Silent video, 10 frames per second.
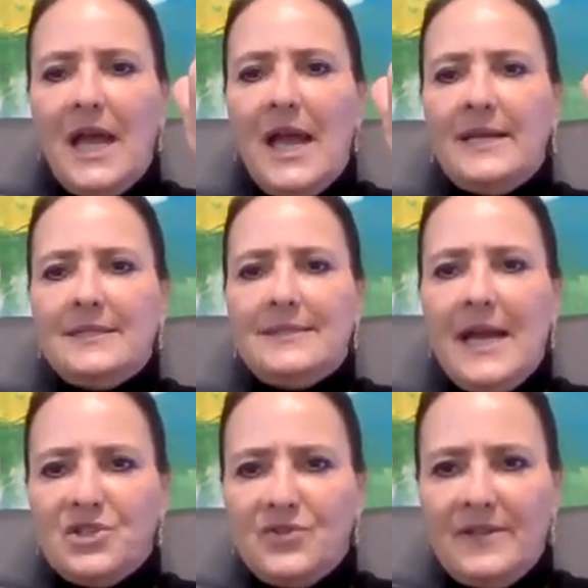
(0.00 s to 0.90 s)
and
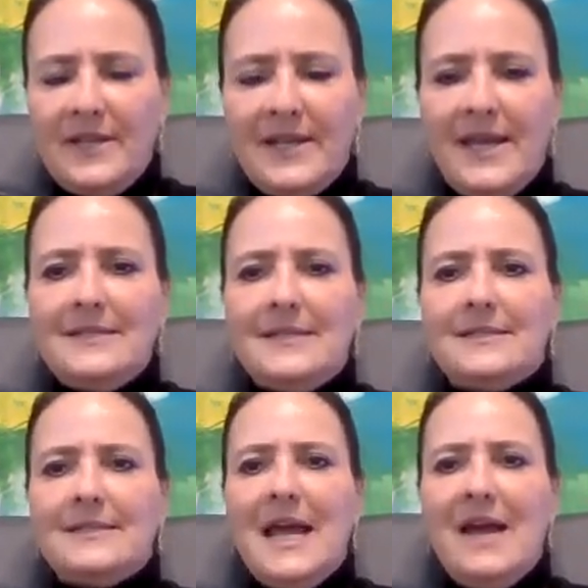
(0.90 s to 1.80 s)
exaggerate their cases
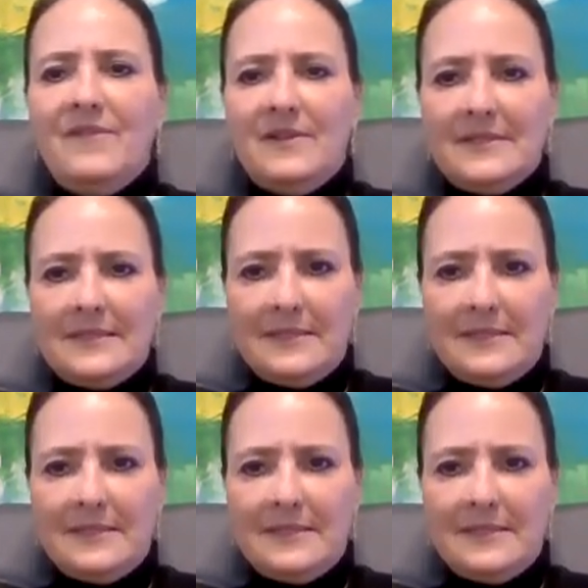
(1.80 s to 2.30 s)
and have it